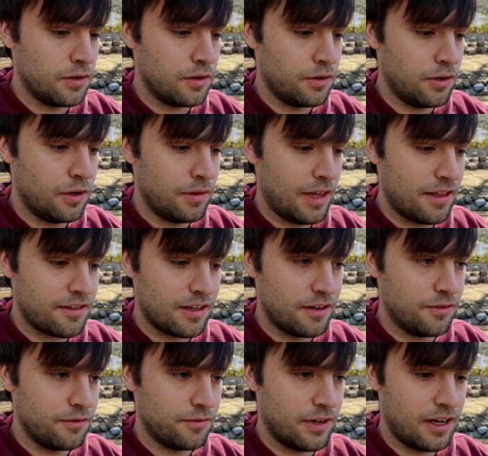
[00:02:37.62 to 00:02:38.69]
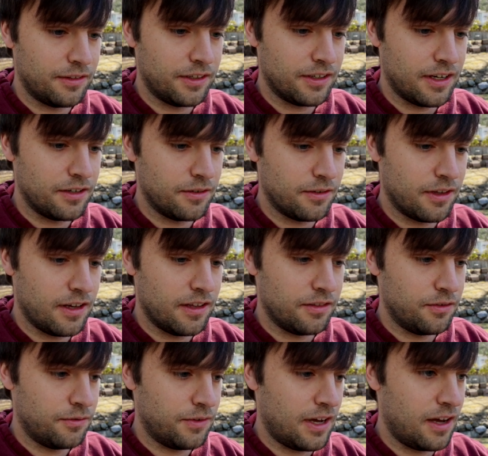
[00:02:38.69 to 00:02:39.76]
no, that's not Newfoundland, I knew that.
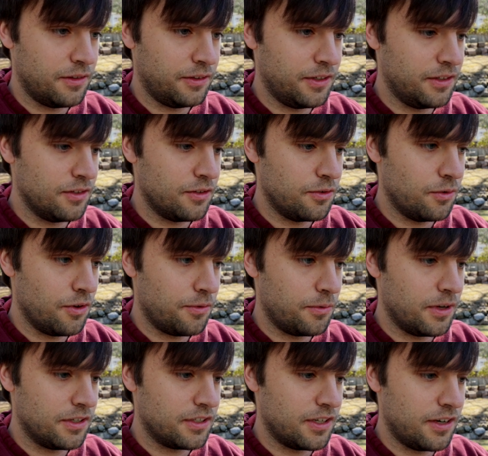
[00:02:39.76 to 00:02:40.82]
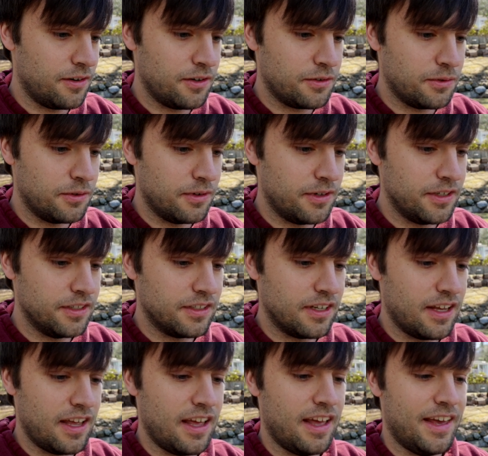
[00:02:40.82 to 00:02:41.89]
Newfoundland, Northwest Territories,
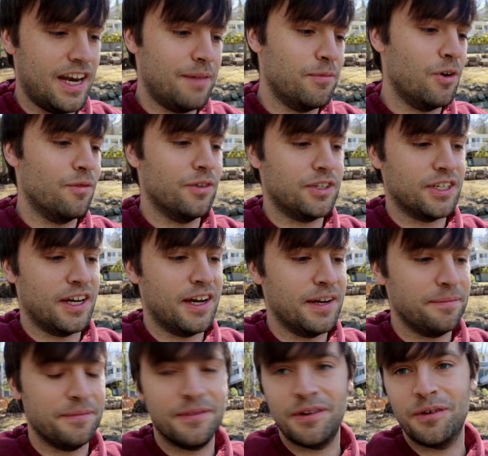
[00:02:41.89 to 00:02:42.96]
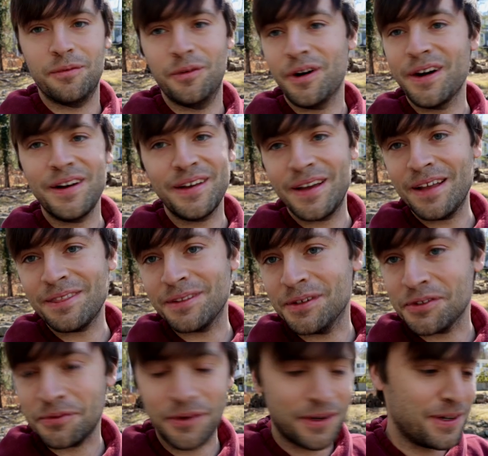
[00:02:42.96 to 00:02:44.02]
and I'm over time. We're gonna get
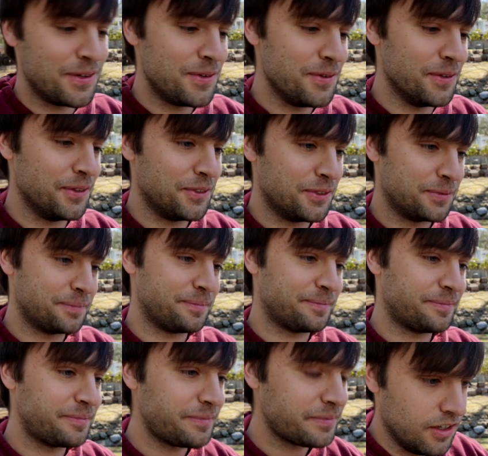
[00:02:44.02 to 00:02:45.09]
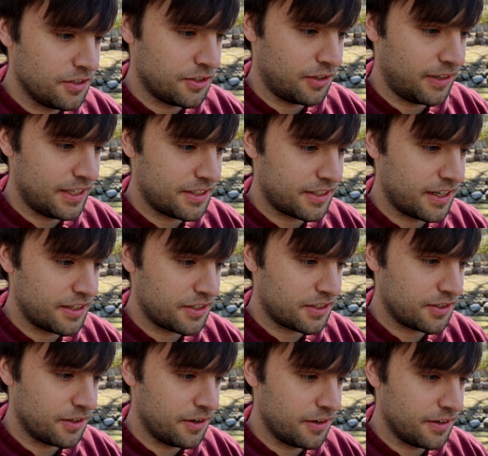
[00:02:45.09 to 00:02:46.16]
this, we're gonna do this. So let's get
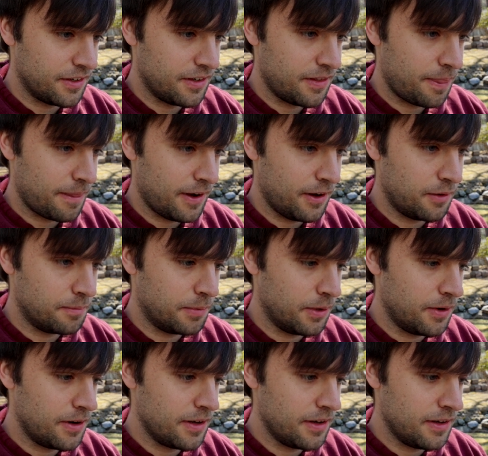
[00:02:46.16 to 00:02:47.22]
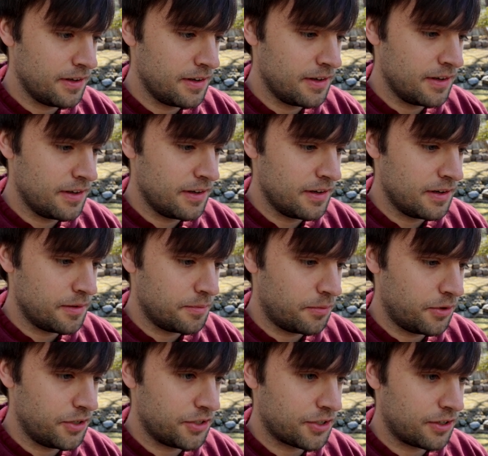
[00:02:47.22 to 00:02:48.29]
started. Alberta,
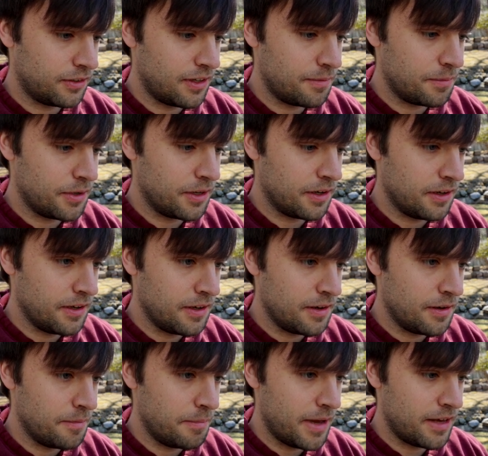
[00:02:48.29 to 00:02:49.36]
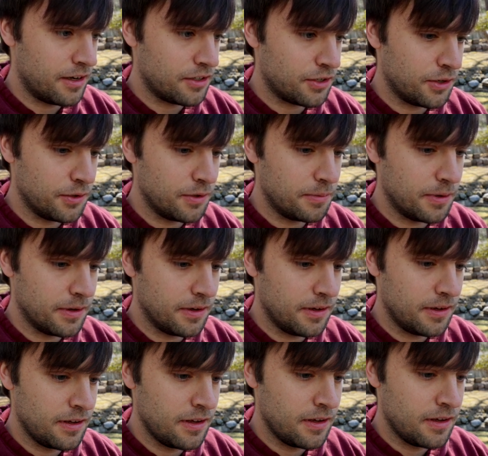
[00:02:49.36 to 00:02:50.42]
British Columbia, Manitoba,
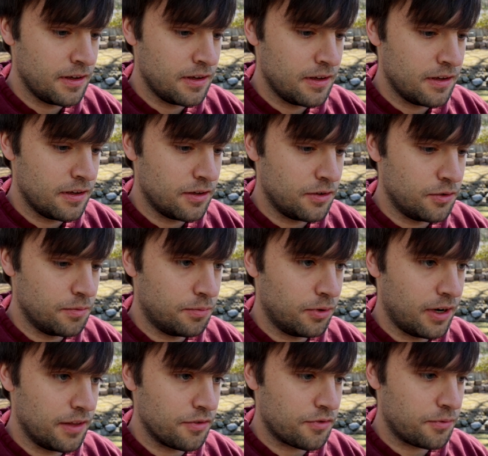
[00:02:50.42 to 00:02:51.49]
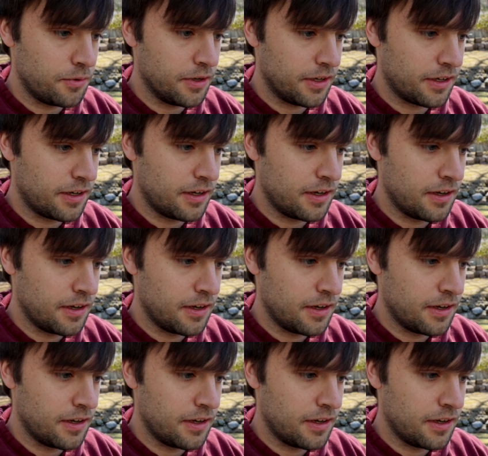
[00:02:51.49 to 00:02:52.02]
New Brunswick,